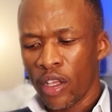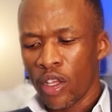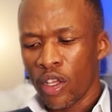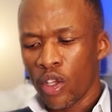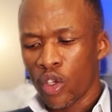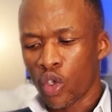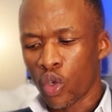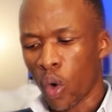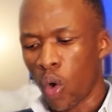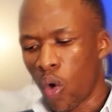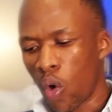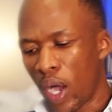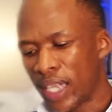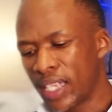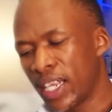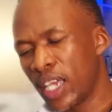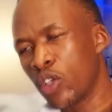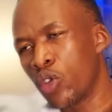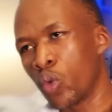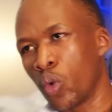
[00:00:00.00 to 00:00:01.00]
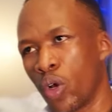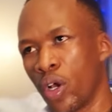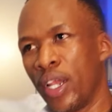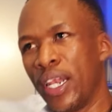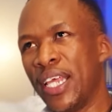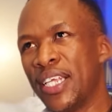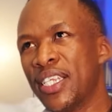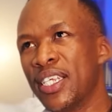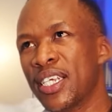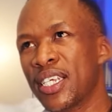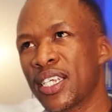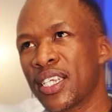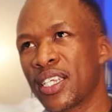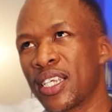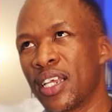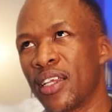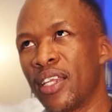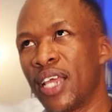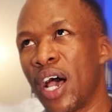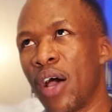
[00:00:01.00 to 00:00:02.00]
So I said to her, "Let's just
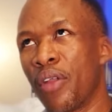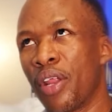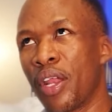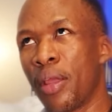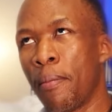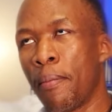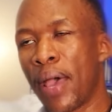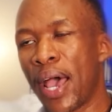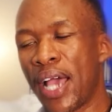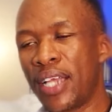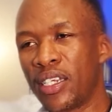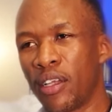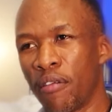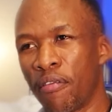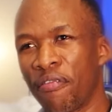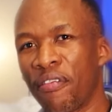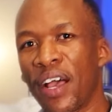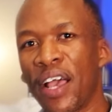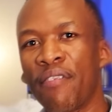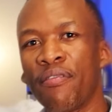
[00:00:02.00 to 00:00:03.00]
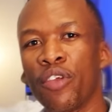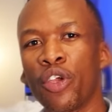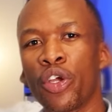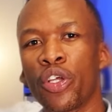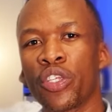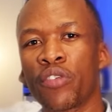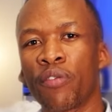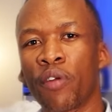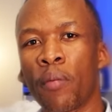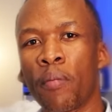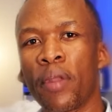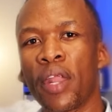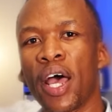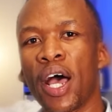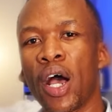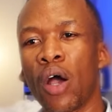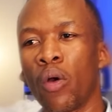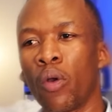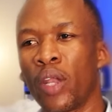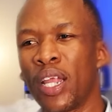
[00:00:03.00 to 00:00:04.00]
sit down and imagine 5 years from
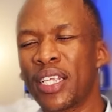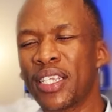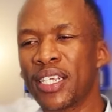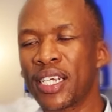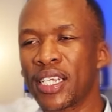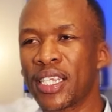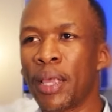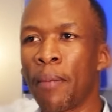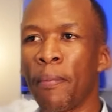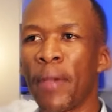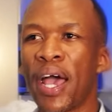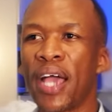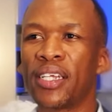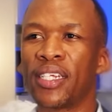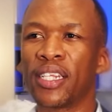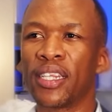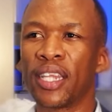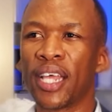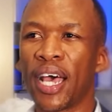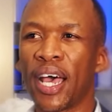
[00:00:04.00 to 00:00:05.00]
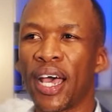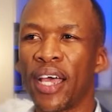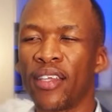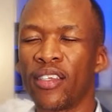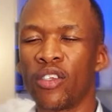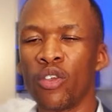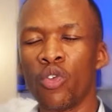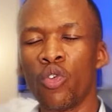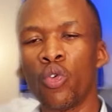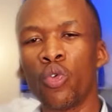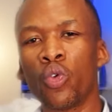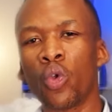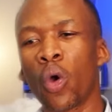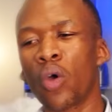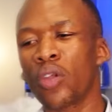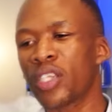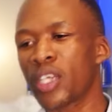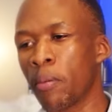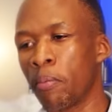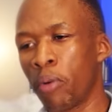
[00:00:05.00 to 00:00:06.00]
now. Let's just imagine that you
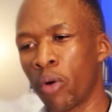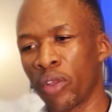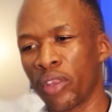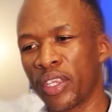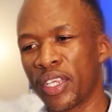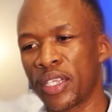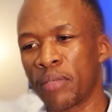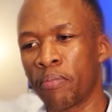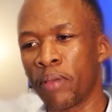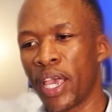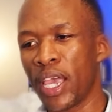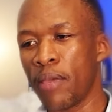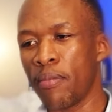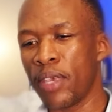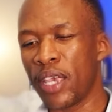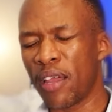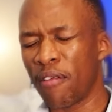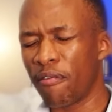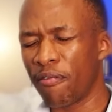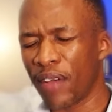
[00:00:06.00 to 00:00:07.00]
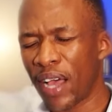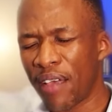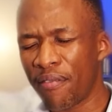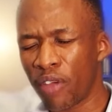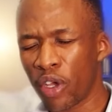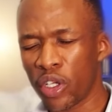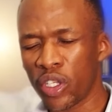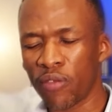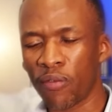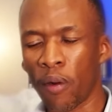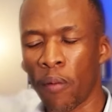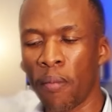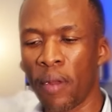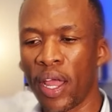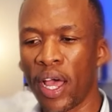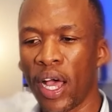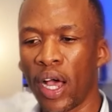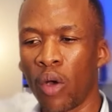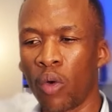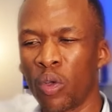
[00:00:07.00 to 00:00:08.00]
don't abort this baby, and 5 years from
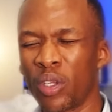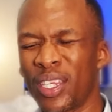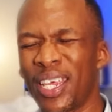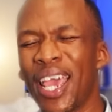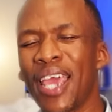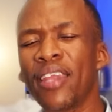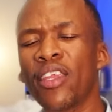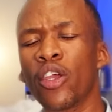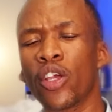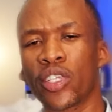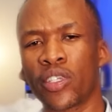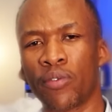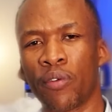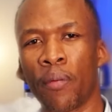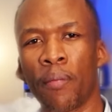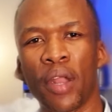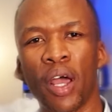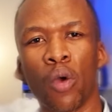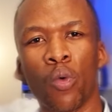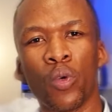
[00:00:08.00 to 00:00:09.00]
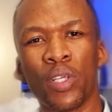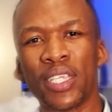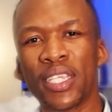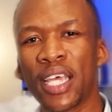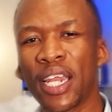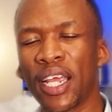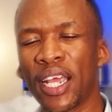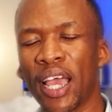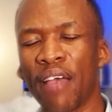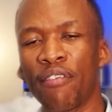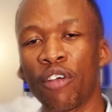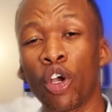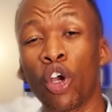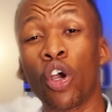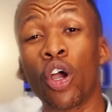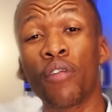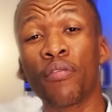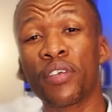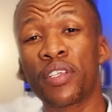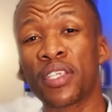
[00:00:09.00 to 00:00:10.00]
now or 10 years from now, we're sitting having a
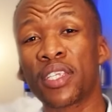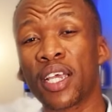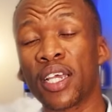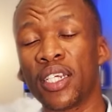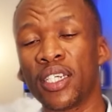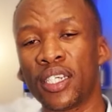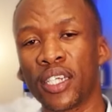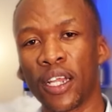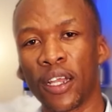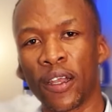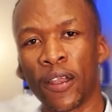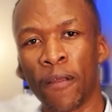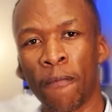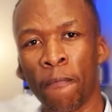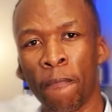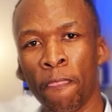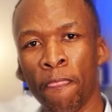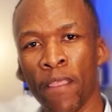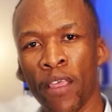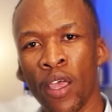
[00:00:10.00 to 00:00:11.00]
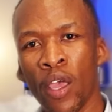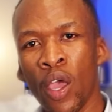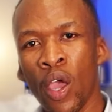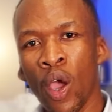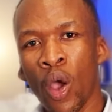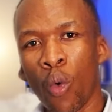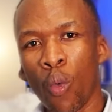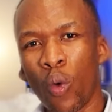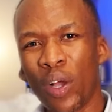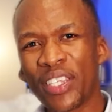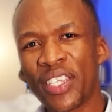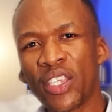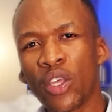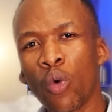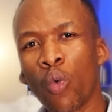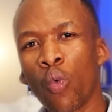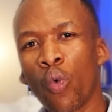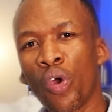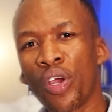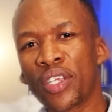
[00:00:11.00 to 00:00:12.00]
conversation. What's the
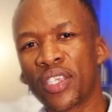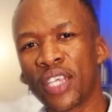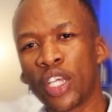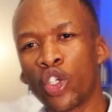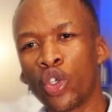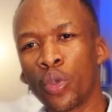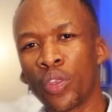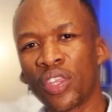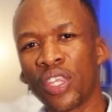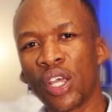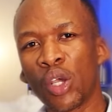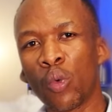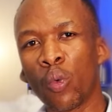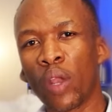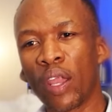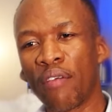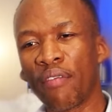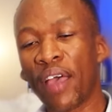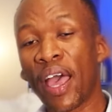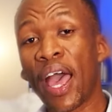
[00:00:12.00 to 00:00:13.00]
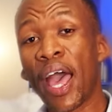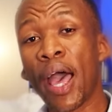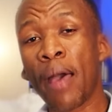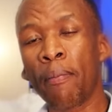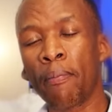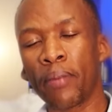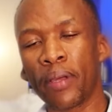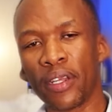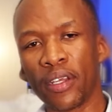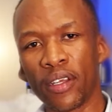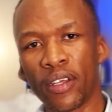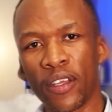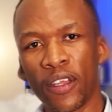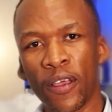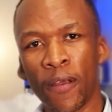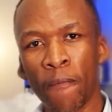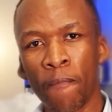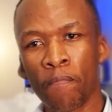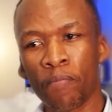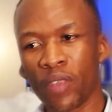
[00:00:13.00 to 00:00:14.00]
worst that you think will have happened
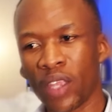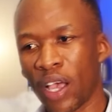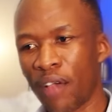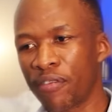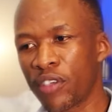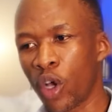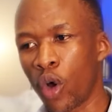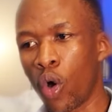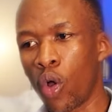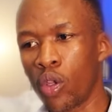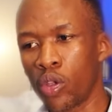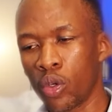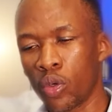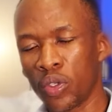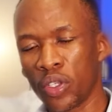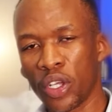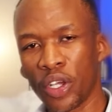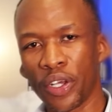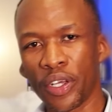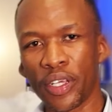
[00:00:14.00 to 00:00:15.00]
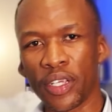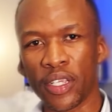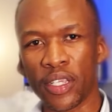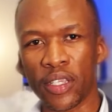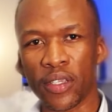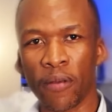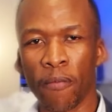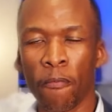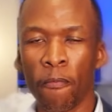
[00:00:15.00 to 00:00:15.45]
after all those years?"